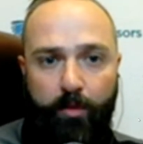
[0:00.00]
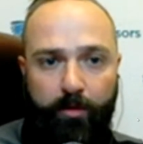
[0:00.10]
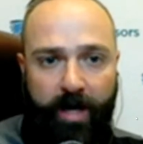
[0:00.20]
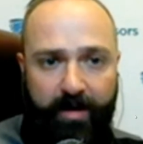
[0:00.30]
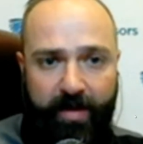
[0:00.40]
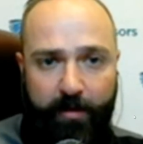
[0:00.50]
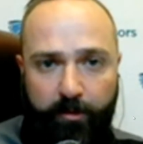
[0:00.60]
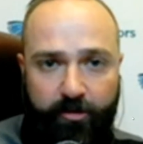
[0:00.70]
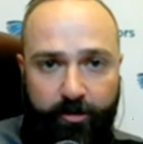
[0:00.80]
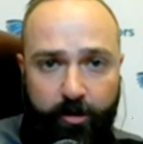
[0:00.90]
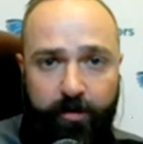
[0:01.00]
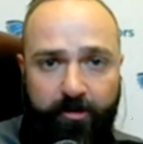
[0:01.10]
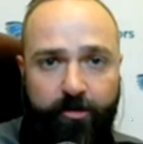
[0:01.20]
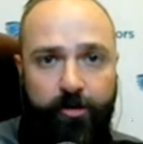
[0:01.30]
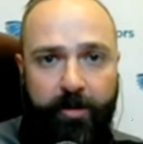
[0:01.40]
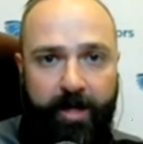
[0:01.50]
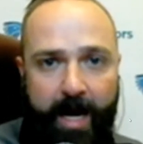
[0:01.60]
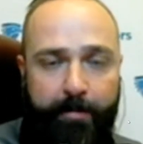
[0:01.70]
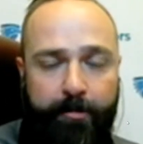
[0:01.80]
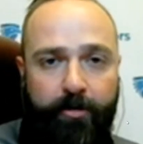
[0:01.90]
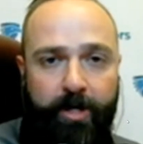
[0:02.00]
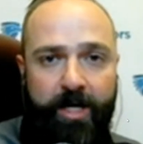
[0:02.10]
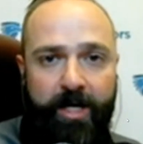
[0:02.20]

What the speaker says: Well, a lot of that was you. That's your human capital.